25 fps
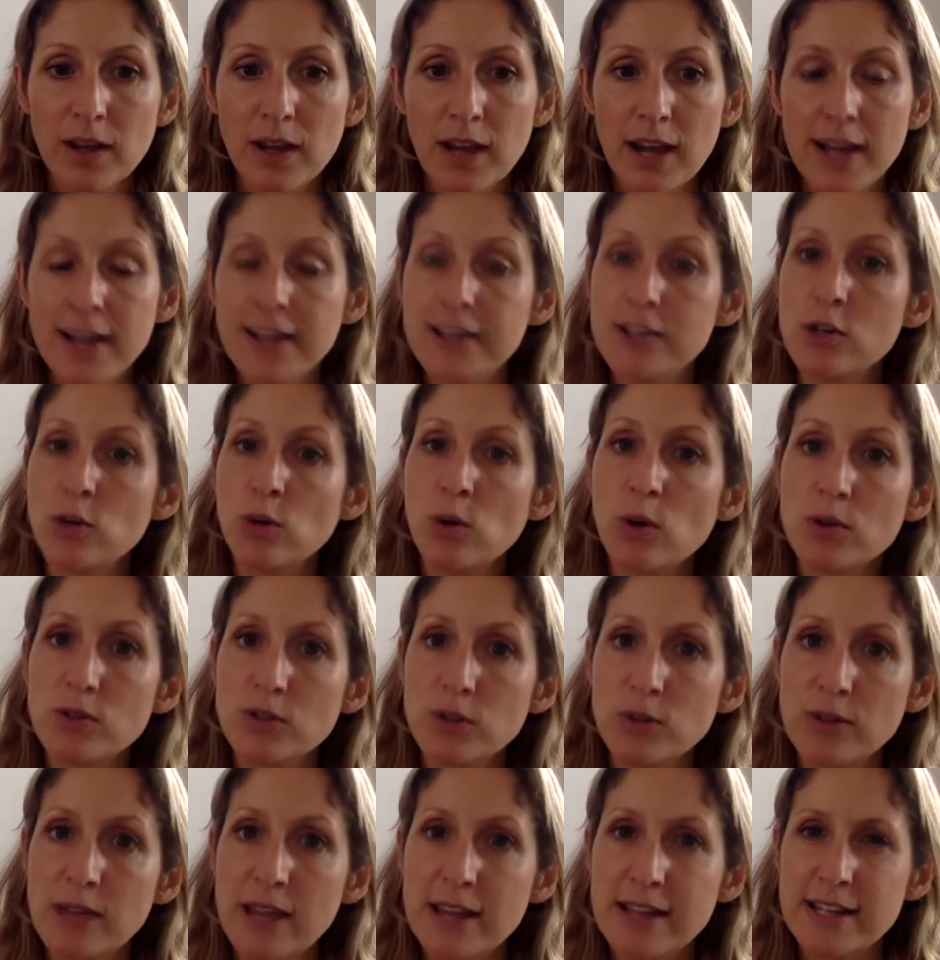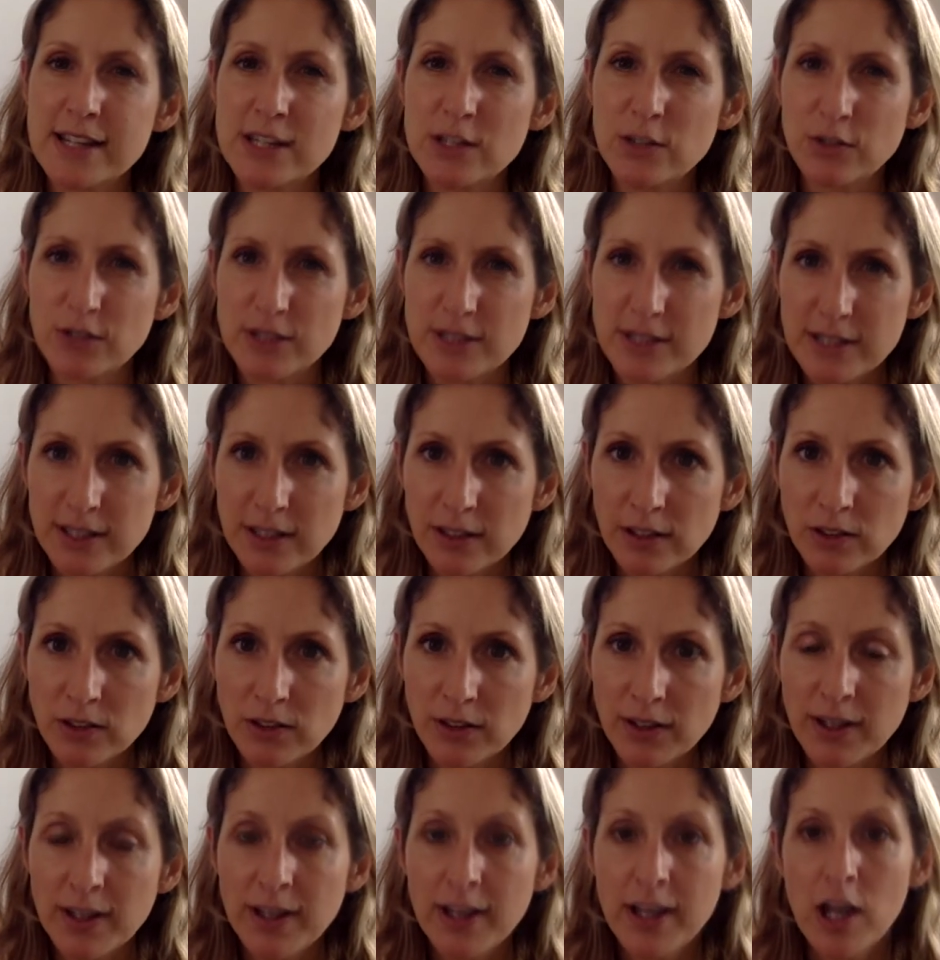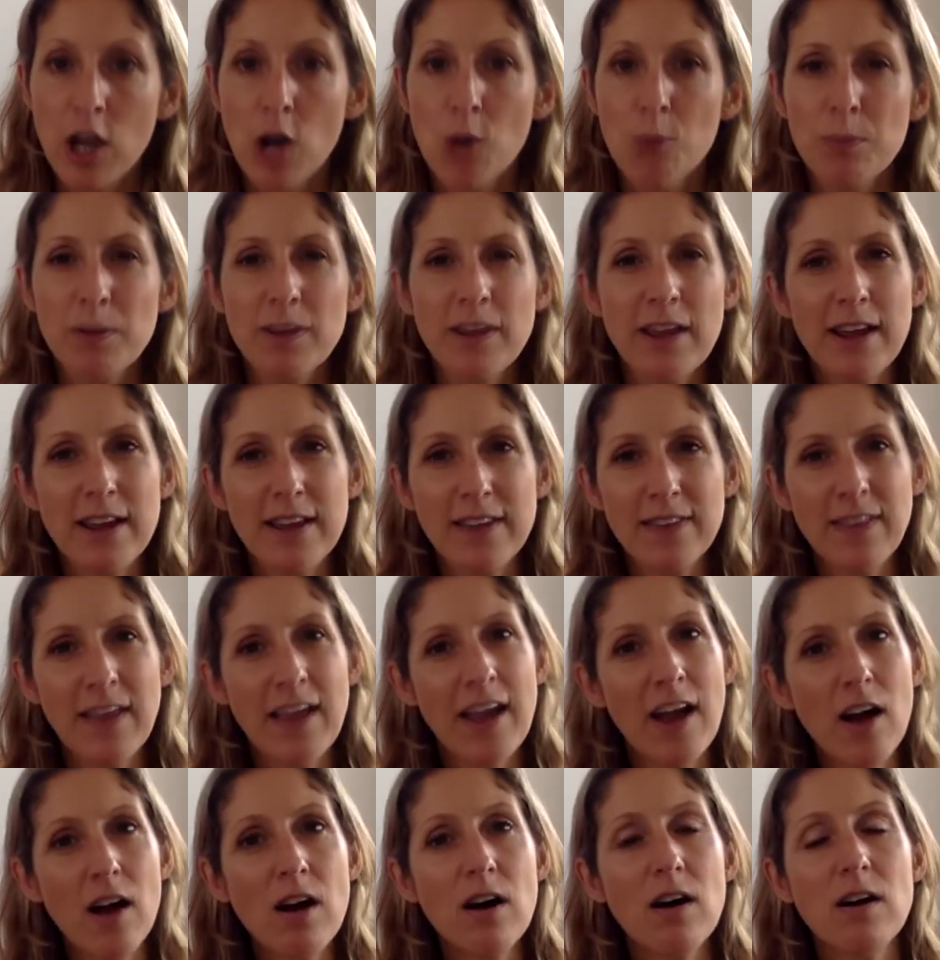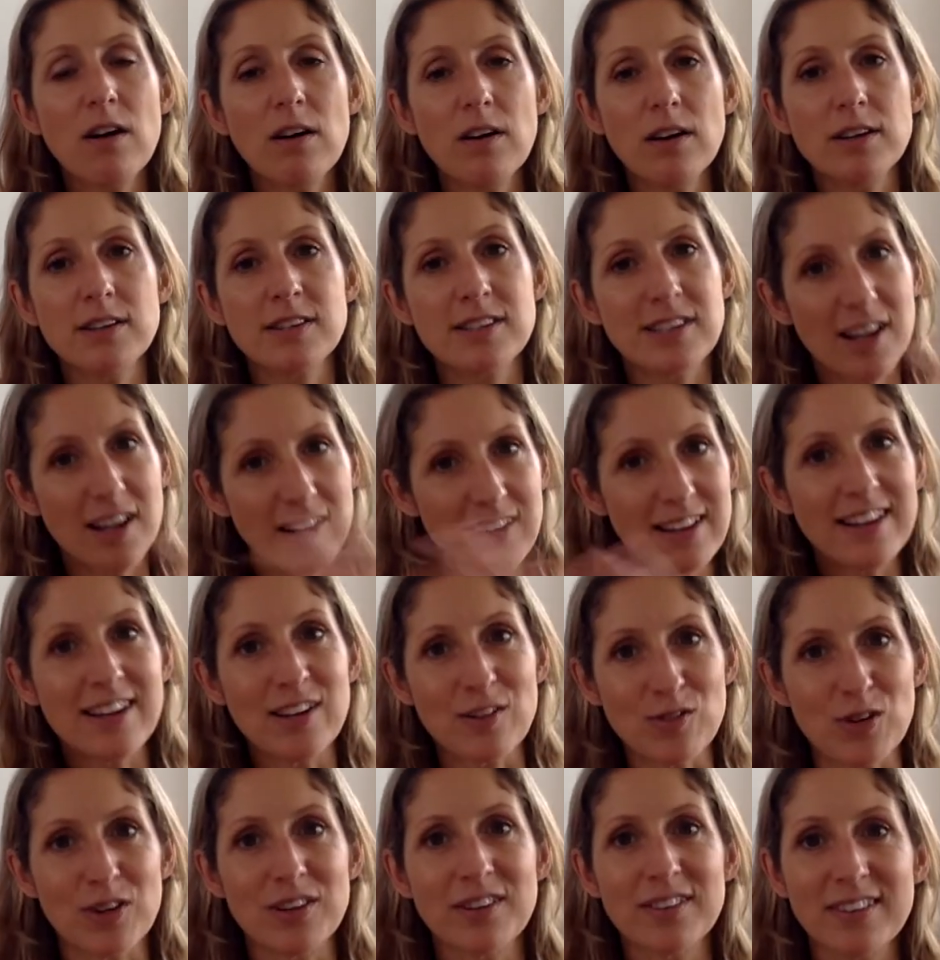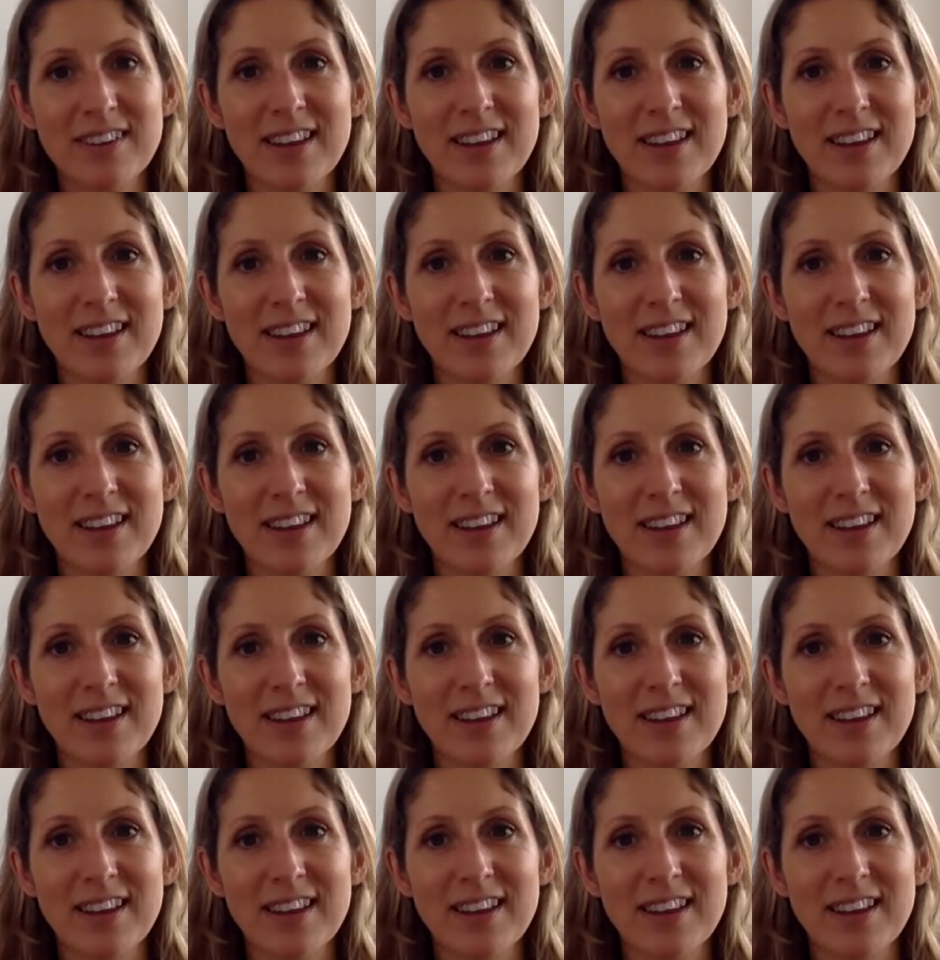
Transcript: initial consultations for children, but they are slightly different.